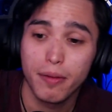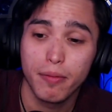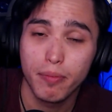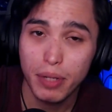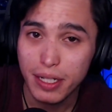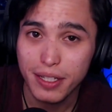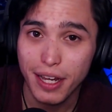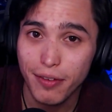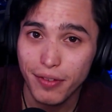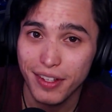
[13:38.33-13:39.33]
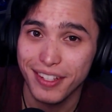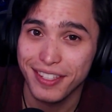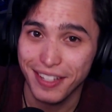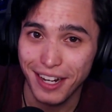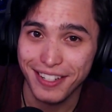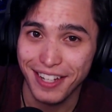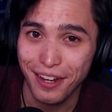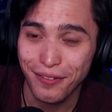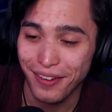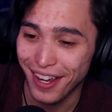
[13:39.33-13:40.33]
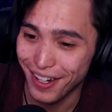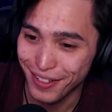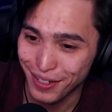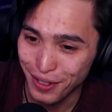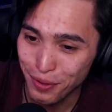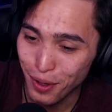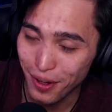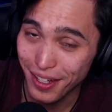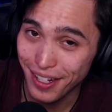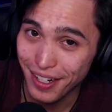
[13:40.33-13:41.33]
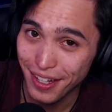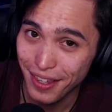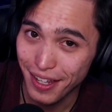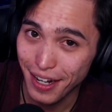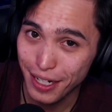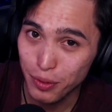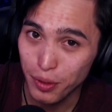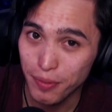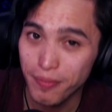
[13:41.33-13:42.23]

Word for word: be safe, stay safe, and I'll see you all in the next one.